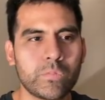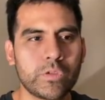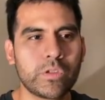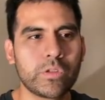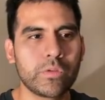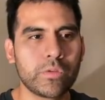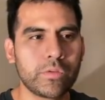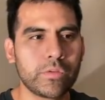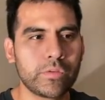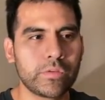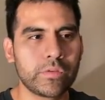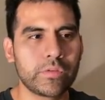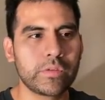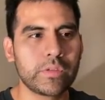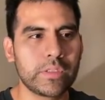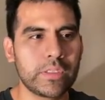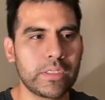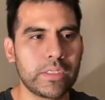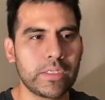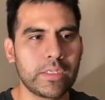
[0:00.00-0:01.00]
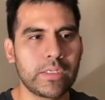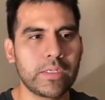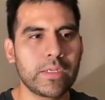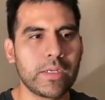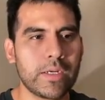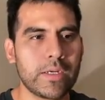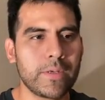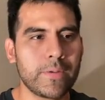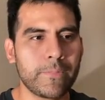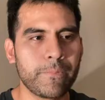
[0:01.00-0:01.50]
to see,
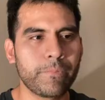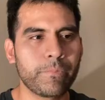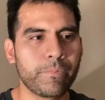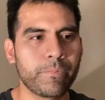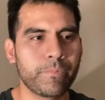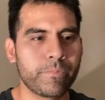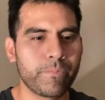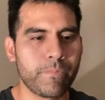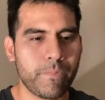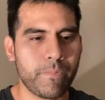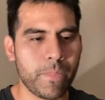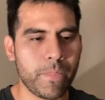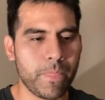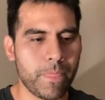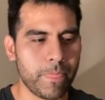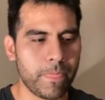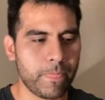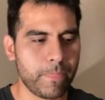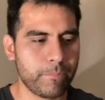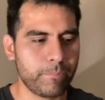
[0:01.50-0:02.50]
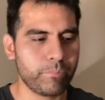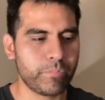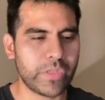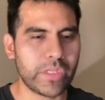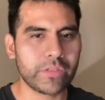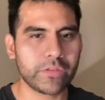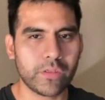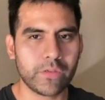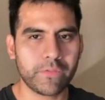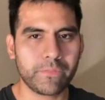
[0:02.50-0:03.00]

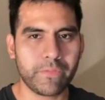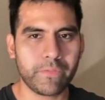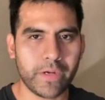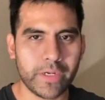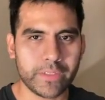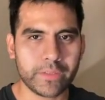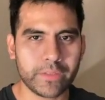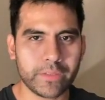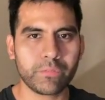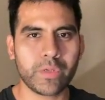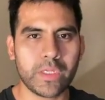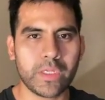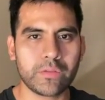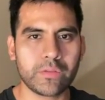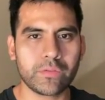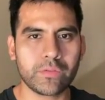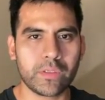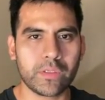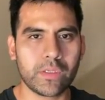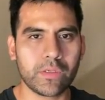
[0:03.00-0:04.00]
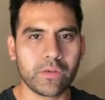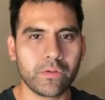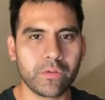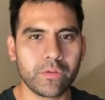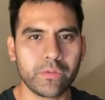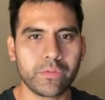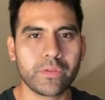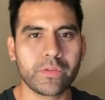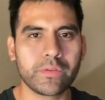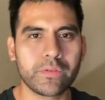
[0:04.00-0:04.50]
until I find a way to
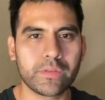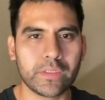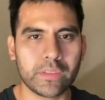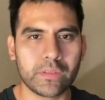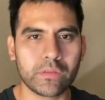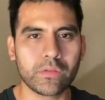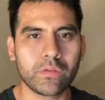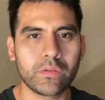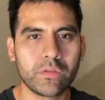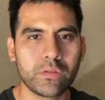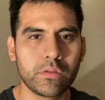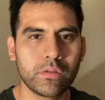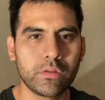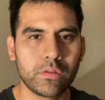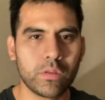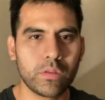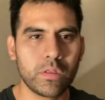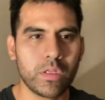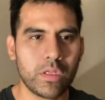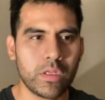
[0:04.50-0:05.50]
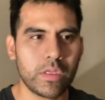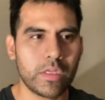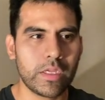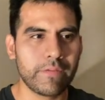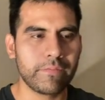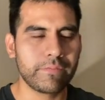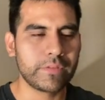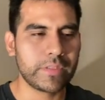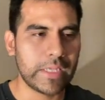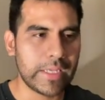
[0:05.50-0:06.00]
kill the signal.
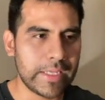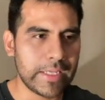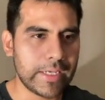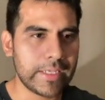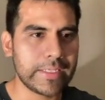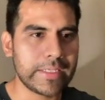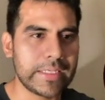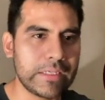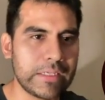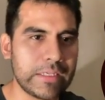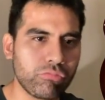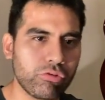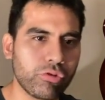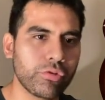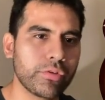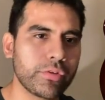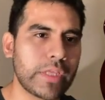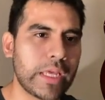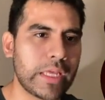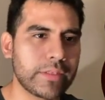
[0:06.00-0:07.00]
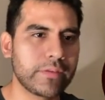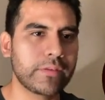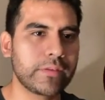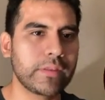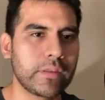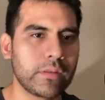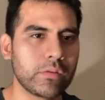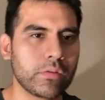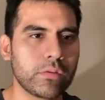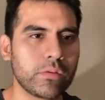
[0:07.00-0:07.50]
If data equals that
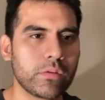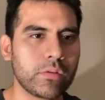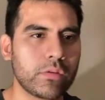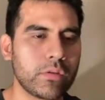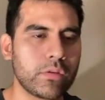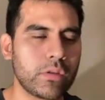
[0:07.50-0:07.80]
signal,